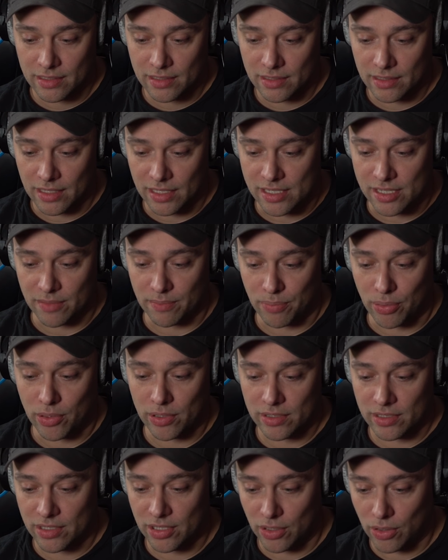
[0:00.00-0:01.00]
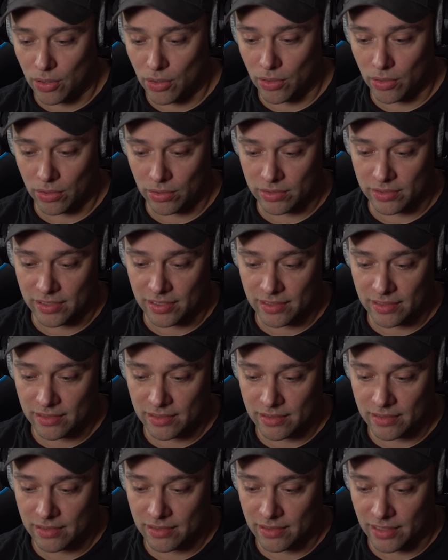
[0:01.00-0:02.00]
it's important to hold
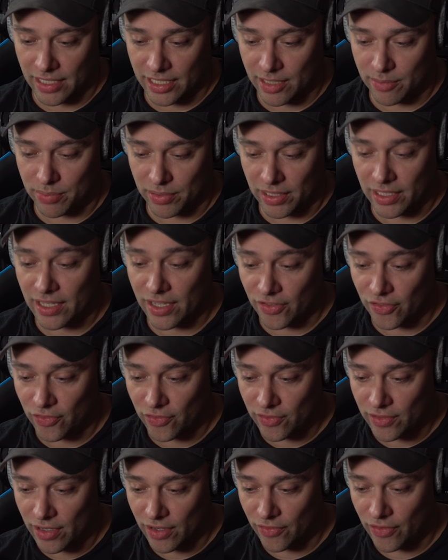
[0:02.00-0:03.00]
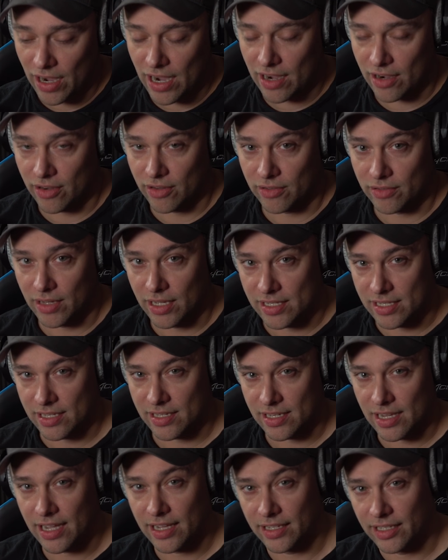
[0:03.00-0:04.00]
like a belief of how a
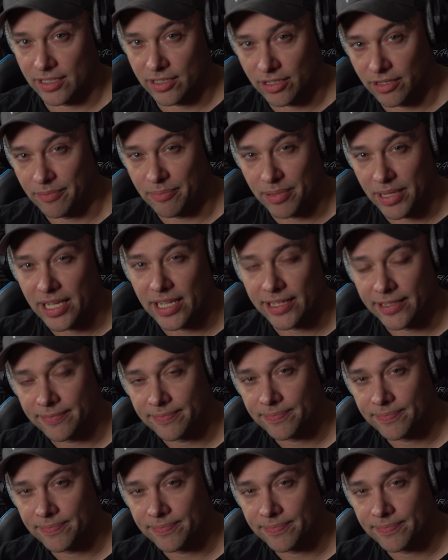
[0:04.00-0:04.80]
society could be.